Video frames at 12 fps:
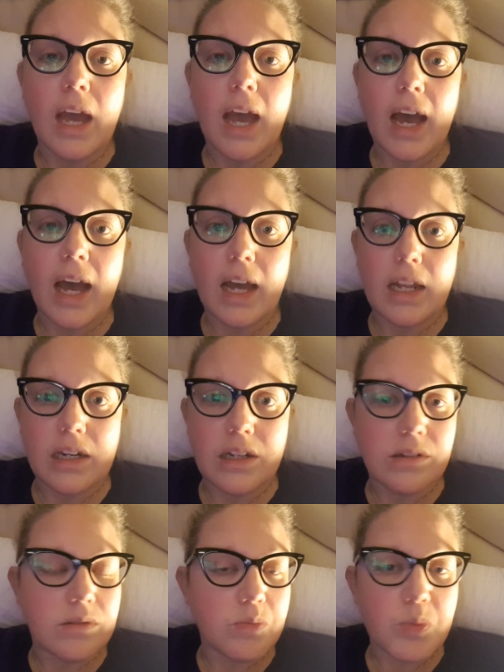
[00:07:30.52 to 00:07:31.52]

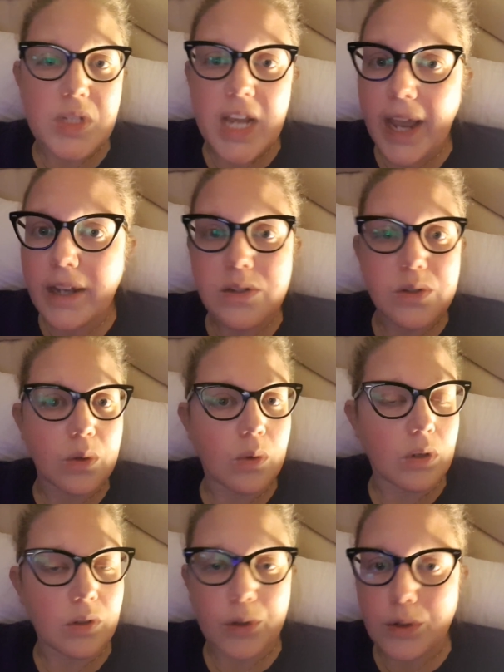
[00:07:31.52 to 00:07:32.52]
had techs
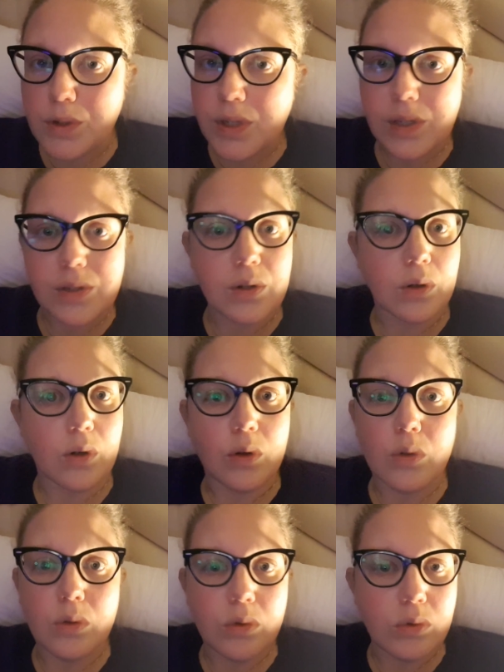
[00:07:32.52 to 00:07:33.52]
or nurses or
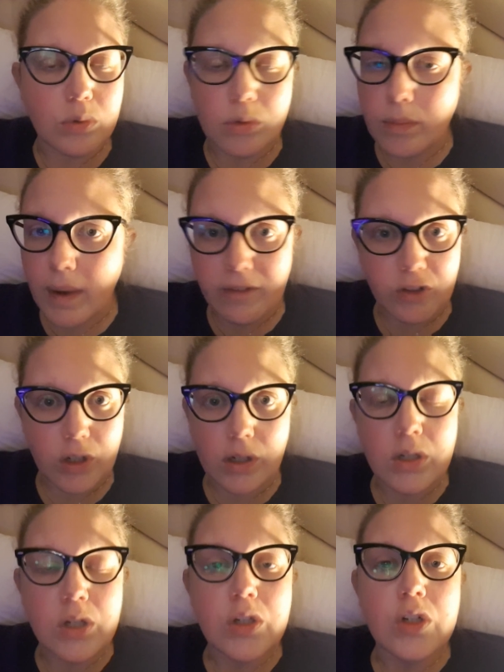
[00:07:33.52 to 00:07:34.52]

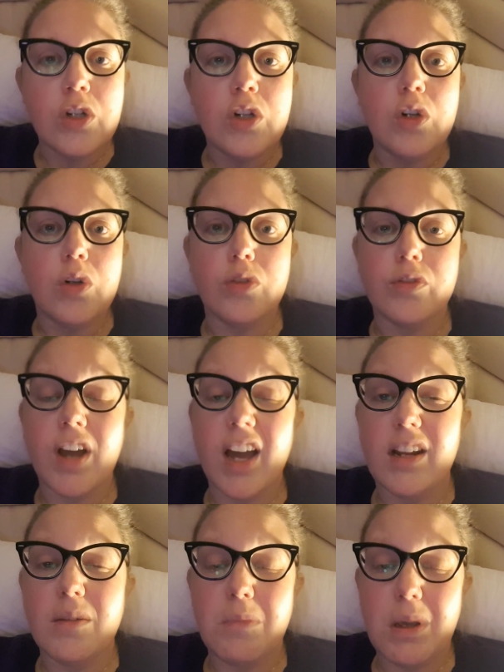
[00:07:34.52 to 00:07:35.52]
whomever who've
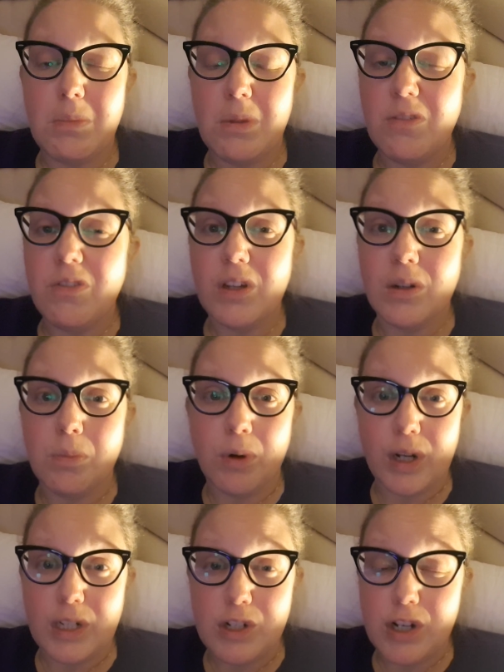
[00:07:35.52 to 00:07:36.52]
kind of made me feel
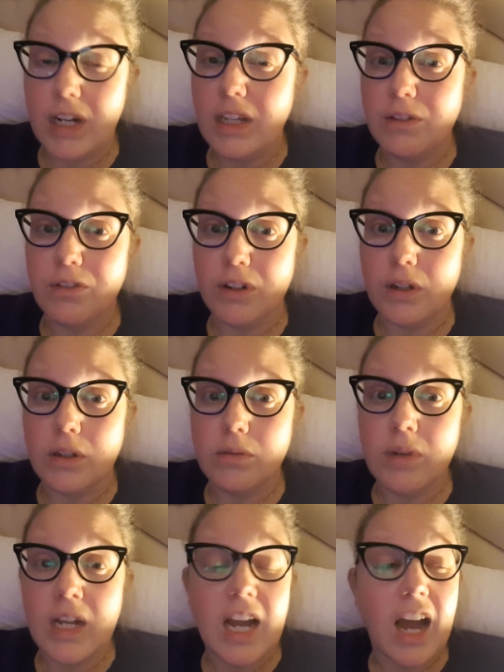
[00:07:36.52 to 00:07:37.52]
pretty shitty for,
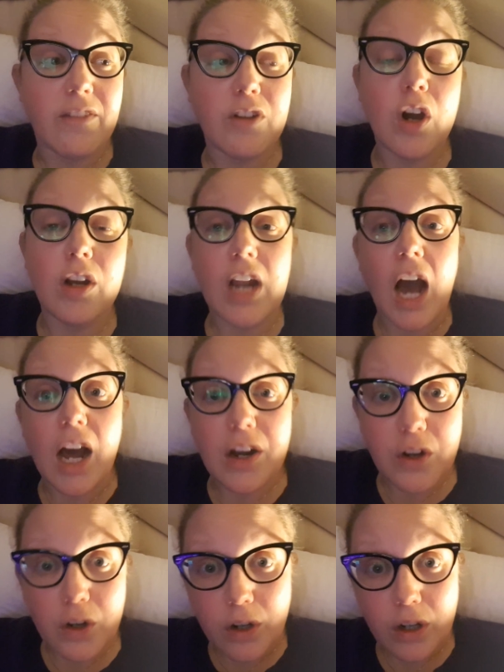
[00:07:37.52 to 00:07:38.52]
I've gone
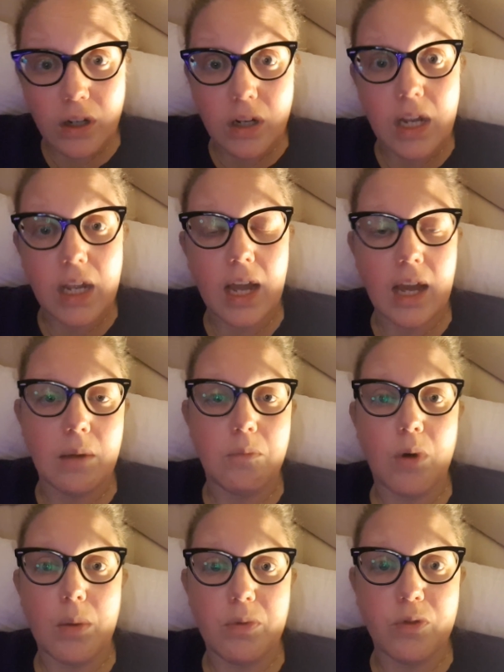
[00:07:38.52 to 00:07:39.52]
under,
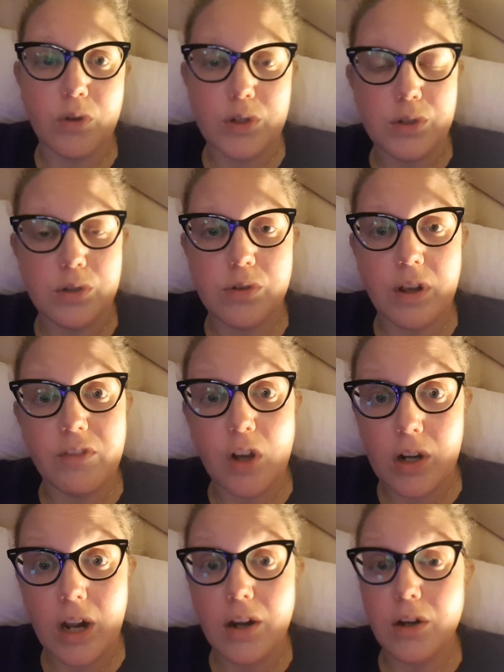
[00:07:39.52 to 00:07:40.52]
right before surgery, I've
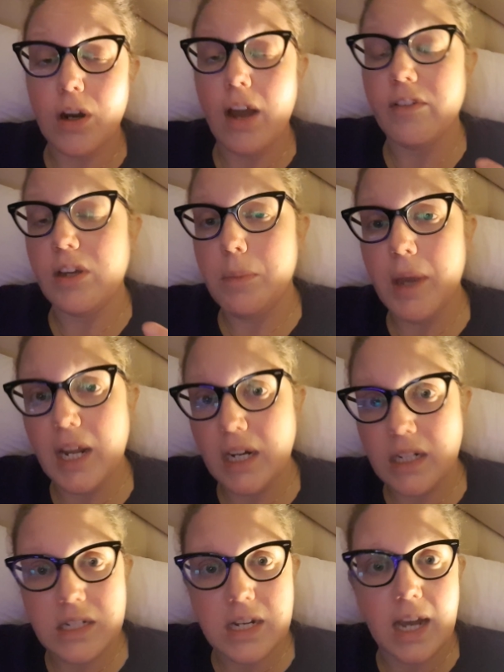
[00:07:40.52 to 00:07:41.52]
gone under having a
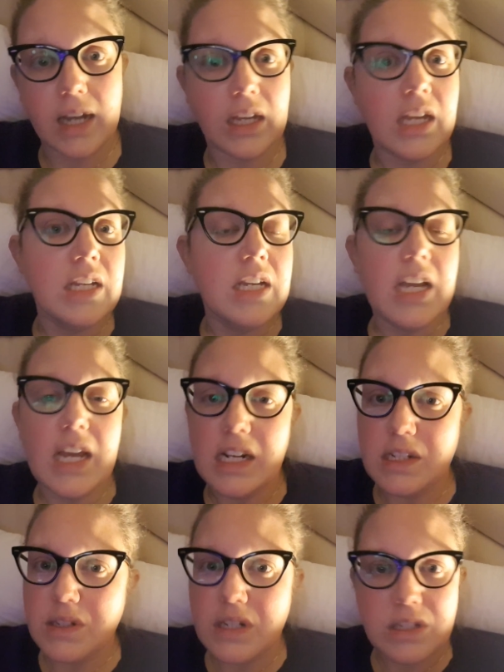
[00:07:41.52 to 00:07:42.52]
panic attack,
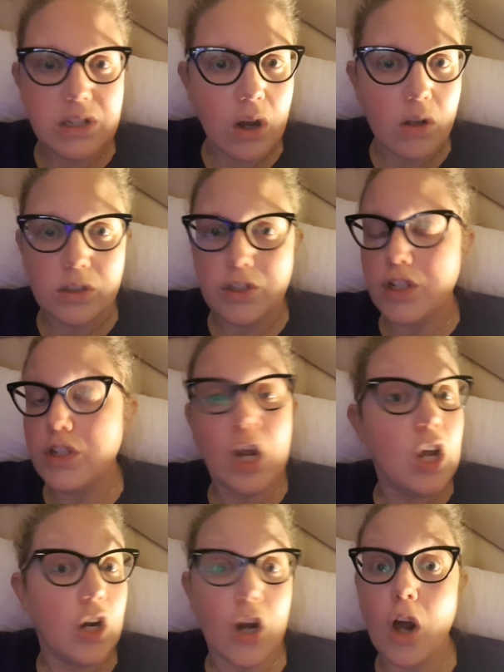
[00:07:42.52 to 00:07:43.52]
anesthesiologist,
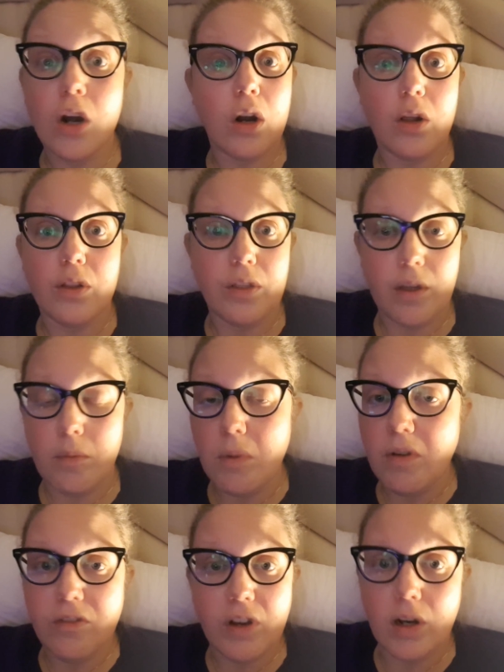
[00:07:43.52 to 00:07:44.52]
not all of them,
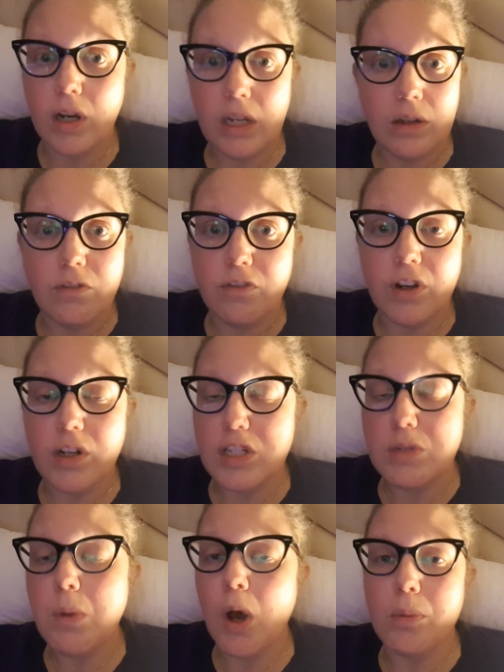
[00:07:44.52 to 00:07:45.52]
very, very
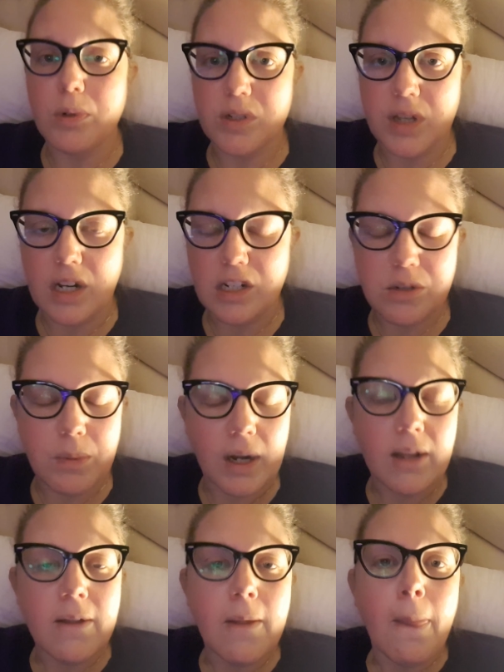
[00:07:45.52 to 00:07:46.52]
small percentage,
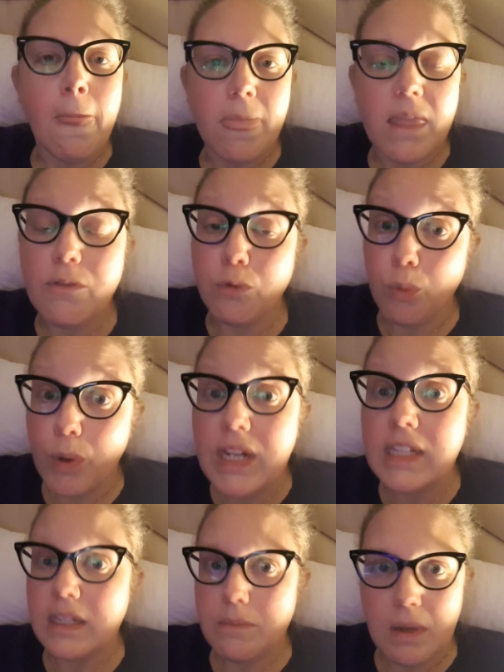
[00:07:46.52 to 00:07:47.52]
but they've
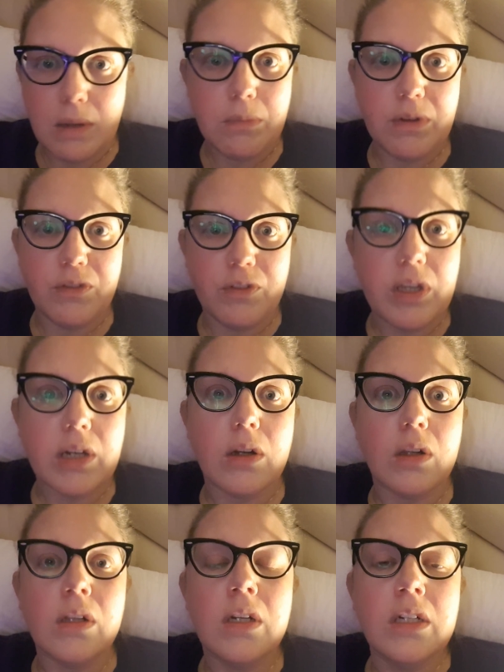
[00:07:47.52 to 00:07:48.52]
really made me
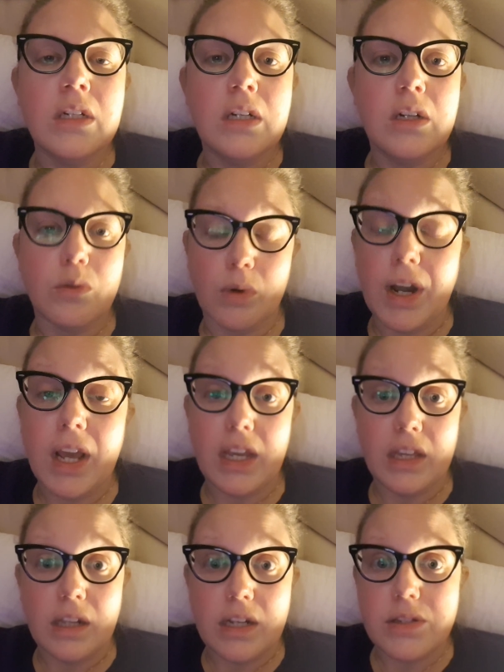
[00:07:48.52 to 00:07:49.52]
feel
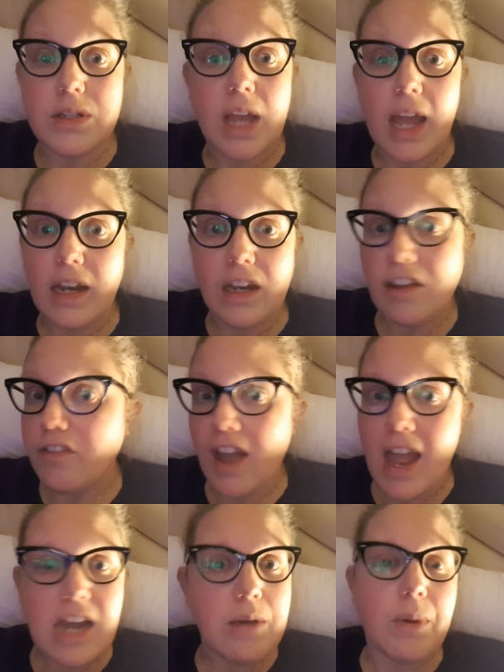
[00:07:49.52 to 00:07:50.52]
ridiculous. And if
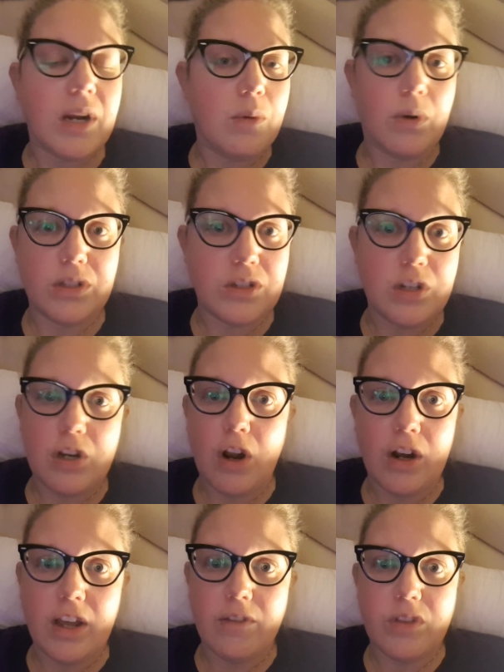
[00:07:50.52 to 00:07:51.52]
anybody wants to
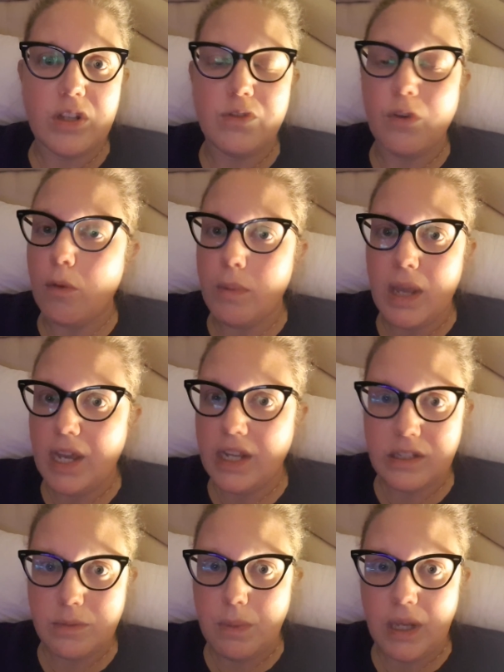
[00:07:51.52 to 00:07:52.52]
not have this phobia,
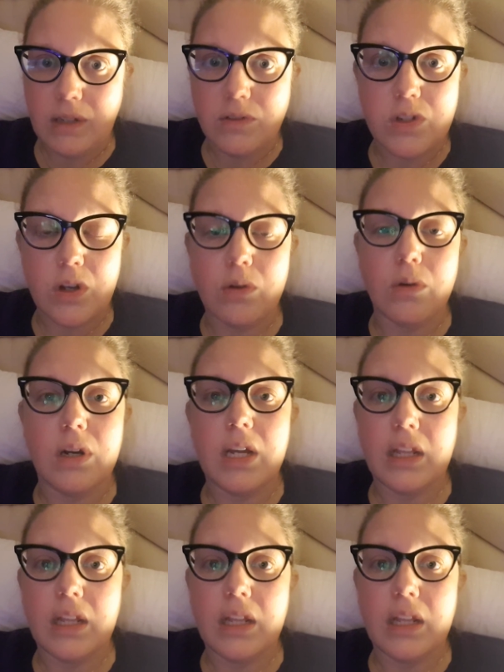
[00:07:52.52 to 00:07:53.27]
it's me. So